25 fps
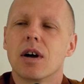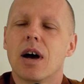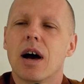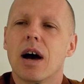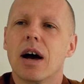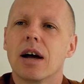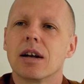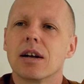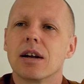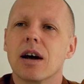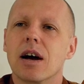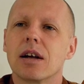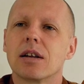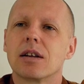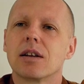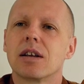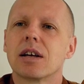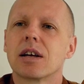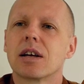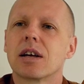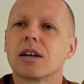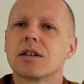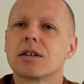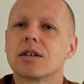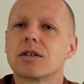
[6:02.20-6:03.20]
and I
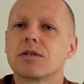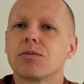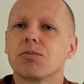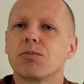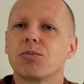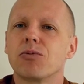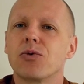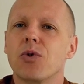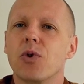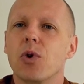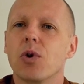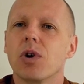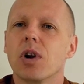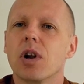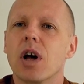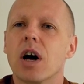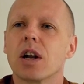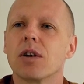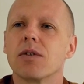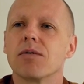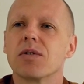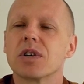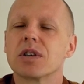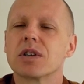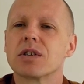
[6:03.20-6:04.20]
think it's for a lot
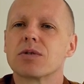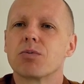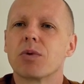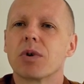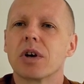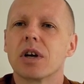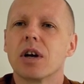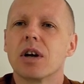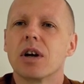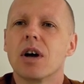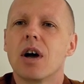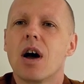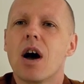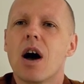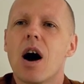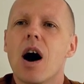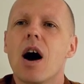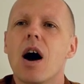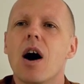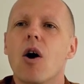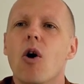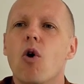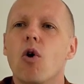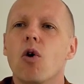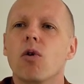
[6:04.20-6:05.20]
of us. We
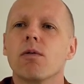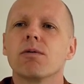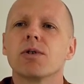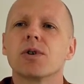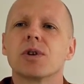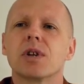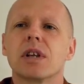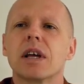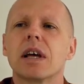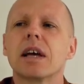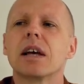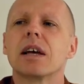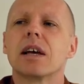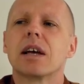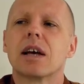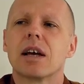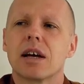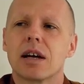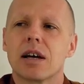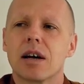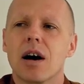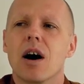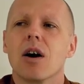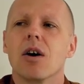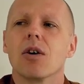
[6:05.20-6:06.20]
are
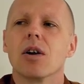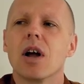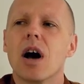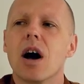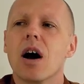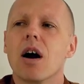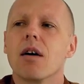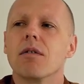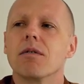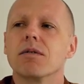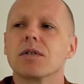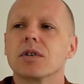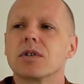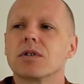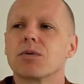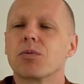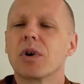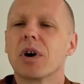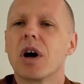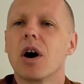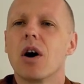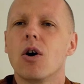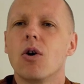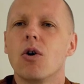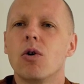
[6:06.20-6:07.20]
overthinking our lives.
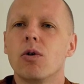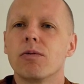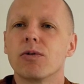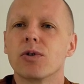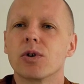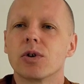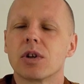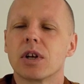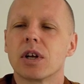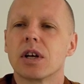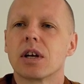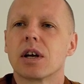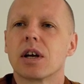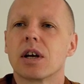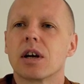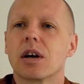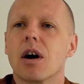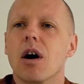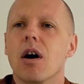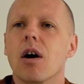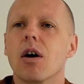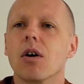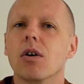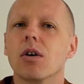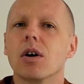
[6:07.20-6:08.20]
We are overthinking
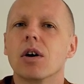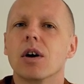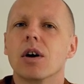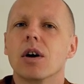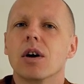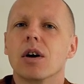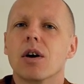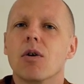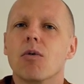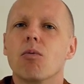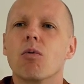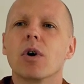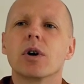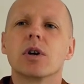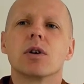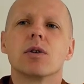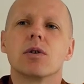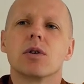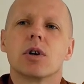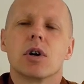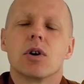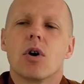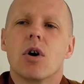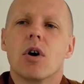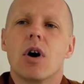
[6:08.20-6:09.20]
our what
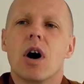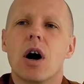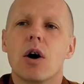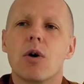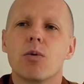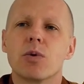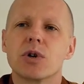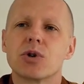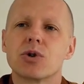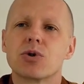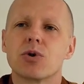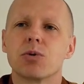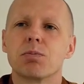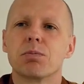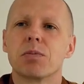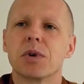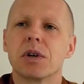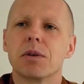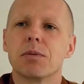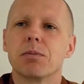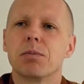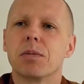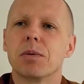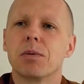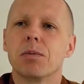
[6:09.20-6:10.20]
you know how we should
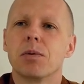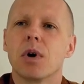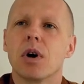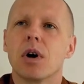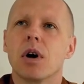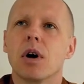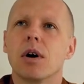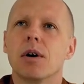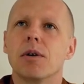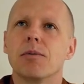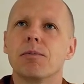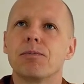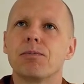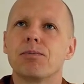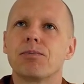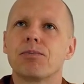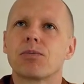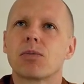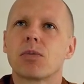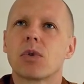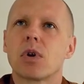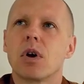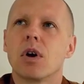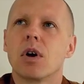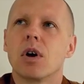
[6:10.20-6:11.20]
be um,
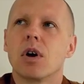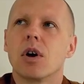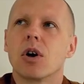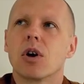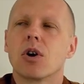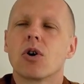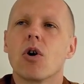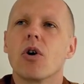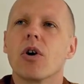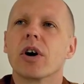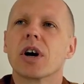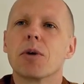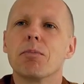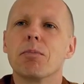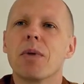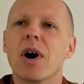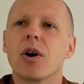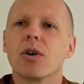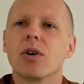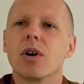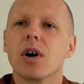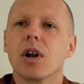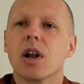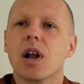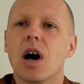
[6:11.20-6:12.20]
going
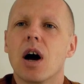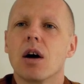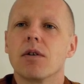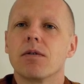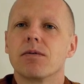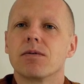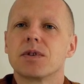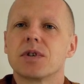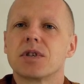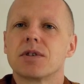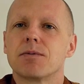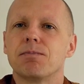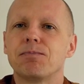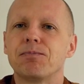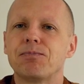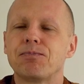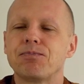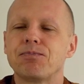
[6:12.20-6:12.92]
about our lives,